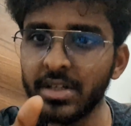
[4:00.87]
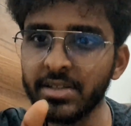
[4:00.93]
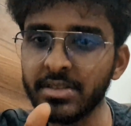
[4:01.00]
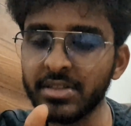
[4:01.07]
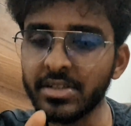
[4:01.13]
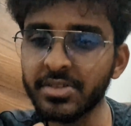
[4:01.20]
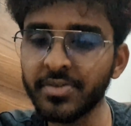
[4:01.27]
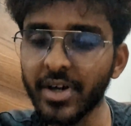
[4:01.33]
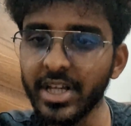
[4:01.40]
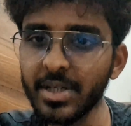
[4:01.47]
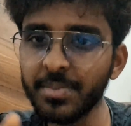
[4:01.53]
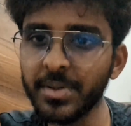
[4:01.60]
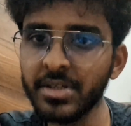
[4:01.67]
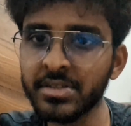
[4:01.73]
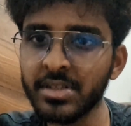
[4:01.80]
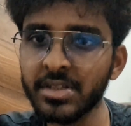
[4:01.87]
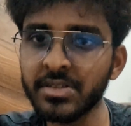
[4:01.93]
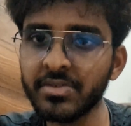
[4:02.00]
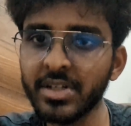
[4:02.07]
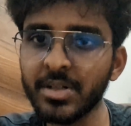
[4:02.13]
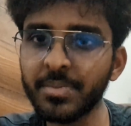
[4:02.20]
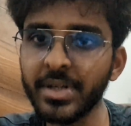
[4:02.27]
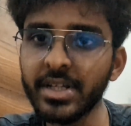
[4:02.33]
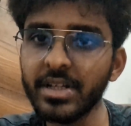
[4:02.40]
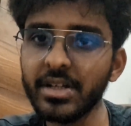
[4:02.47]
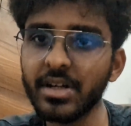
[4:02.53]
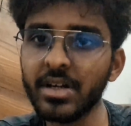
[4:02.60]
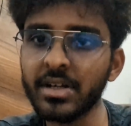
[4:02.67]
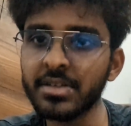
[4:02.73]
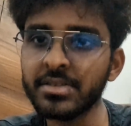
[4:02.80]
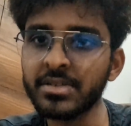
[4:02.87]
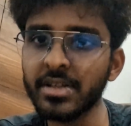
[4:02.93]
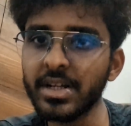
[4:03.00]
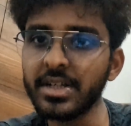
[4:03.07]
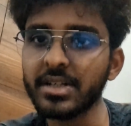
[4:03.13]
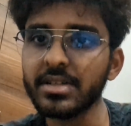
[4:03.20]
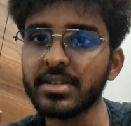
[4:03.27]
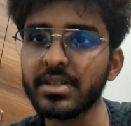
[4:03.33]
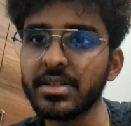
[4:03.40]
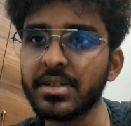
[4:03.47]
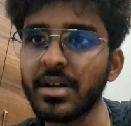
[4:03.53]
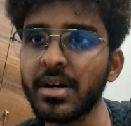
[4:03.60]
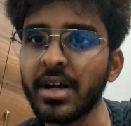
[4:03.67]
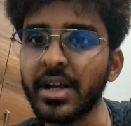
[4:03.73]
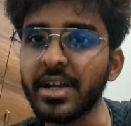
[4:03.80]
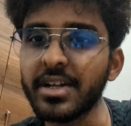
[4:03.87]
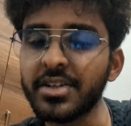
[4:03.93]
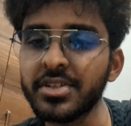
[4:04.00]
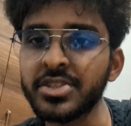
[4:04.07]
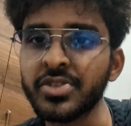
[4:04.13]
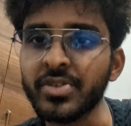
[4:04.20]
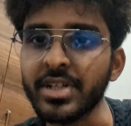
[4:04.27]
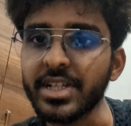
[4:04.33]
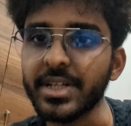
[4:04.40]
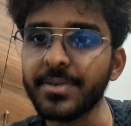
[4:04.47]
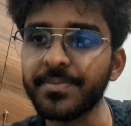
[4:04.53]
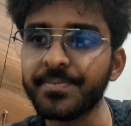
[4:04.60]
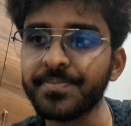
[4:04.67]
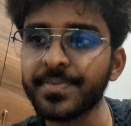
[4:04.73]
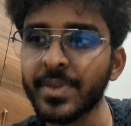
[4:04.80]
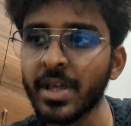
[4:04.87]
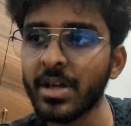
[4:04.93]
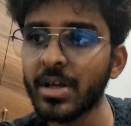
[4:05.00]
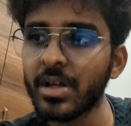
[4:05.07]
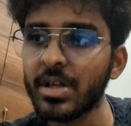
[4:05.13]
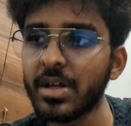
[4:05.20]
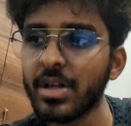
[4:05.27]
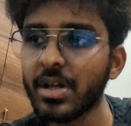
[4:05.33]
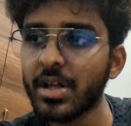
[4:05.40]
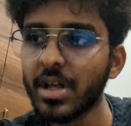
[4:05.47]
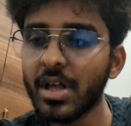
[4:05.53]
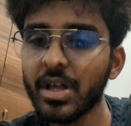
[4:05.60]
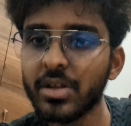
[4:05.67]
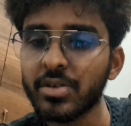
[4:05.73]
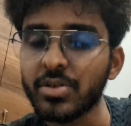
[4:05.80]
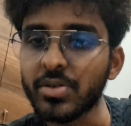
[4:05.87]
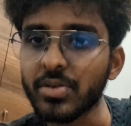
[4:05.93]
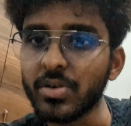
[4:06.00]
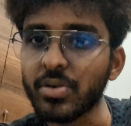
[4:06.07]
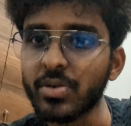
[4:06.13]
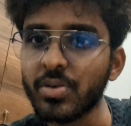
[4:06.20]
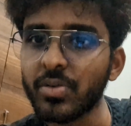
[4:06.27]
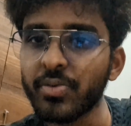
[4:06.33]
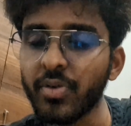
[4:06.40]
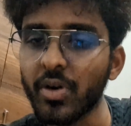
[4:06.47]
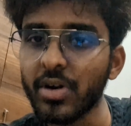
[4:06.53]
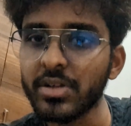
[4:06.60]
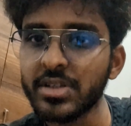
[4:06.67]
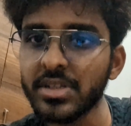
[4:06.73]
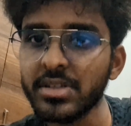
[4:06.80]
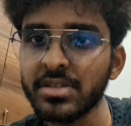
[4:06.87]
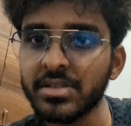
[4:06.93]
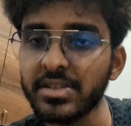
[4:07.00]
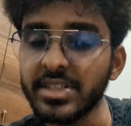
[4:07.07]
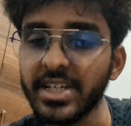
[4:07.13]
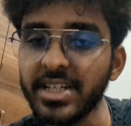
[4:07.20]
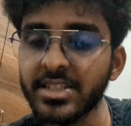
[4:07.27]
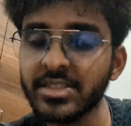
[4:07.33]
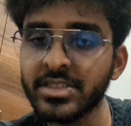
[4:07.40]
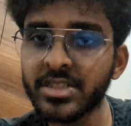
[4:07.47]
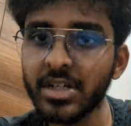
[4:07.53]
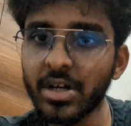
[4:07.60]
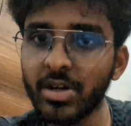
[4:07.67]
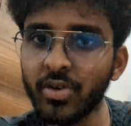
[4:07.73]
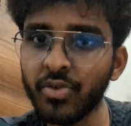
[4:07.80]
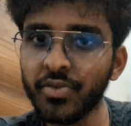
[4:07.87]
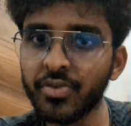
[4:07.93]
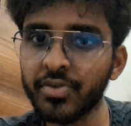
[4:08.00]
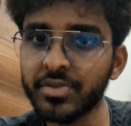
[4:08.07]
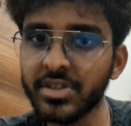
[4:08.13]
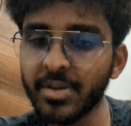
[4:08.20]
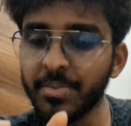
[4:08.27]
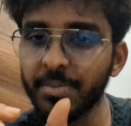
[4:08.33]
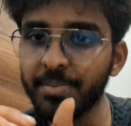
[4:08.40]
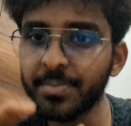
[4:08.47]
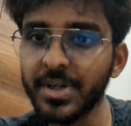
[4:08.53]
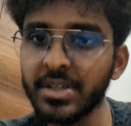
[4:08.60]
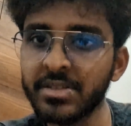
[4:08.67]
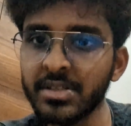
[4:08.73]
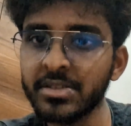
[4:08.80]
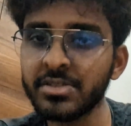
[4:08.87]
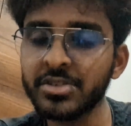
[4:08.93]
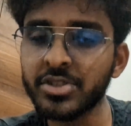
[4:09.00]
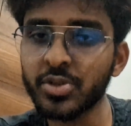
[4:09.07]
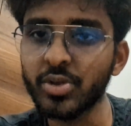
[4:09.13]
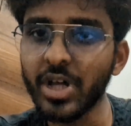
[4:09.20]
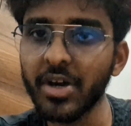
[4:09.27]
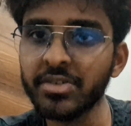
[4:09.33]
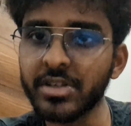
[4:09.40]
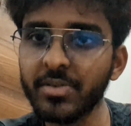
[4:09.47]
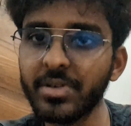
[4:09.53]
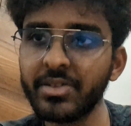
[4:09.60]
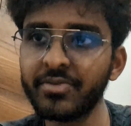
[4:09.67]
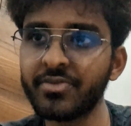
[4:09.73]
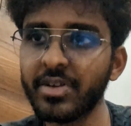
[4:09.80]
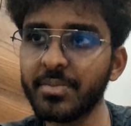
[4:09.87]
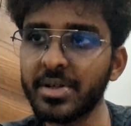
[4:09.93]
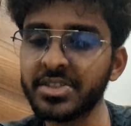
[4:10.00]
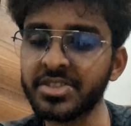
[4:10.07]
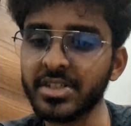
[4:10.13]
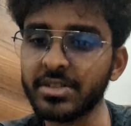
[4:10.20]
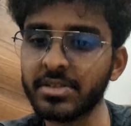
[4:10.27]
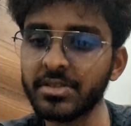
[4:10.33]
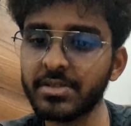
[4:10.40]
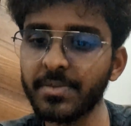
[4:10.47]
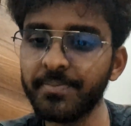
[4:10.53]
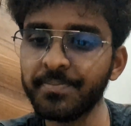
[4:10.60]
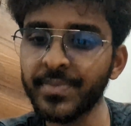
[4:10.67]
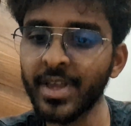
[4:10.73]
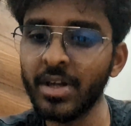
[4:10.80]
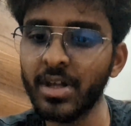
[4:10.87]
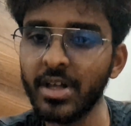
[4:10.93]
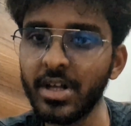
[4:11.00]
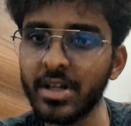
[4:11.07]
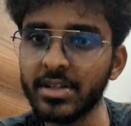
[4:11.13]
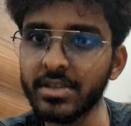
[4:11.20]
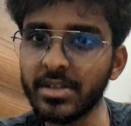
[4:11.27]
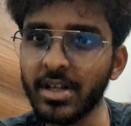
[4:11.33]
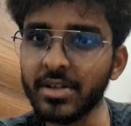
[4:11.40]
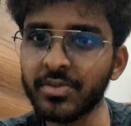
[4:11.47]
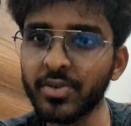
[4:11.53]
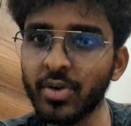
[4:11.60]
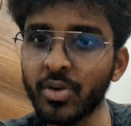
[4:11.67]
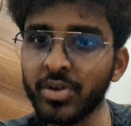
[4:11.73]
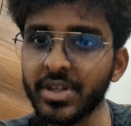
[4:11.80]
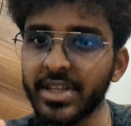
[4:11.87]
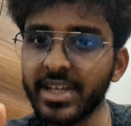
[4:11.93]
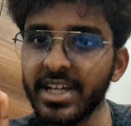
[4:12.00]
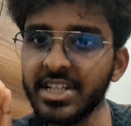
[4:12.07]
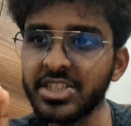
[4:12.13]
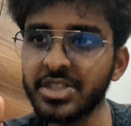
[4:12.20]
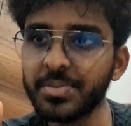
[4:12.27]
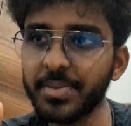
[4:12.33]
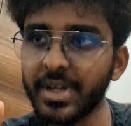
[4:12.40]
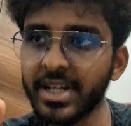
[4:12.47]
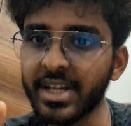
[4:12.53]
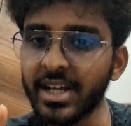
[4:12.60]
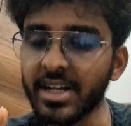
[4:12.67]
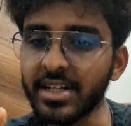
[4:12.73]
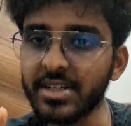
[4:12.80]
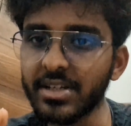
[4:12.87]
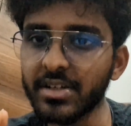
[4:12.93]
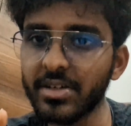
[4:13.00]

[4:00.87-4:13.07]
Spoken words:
these 5 pieces will be sent individually. So for this, each of the pieces should have some informations. Therefore, each packet